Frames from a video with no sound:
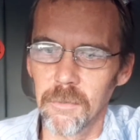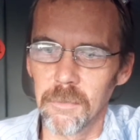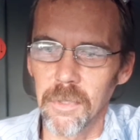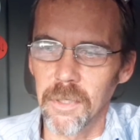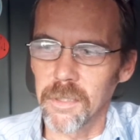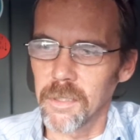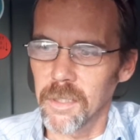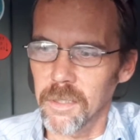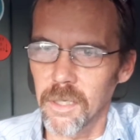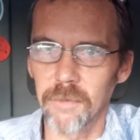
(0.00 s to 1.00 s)
But
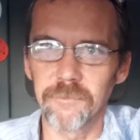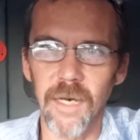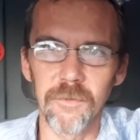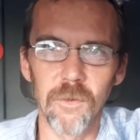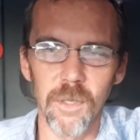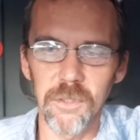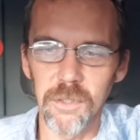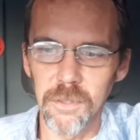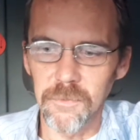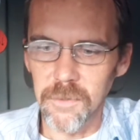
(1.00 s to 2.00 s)
got 5
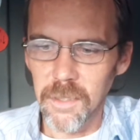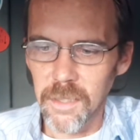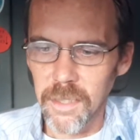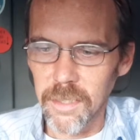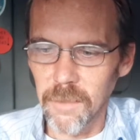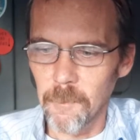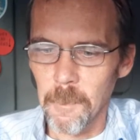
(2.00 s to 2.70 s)
questions for today.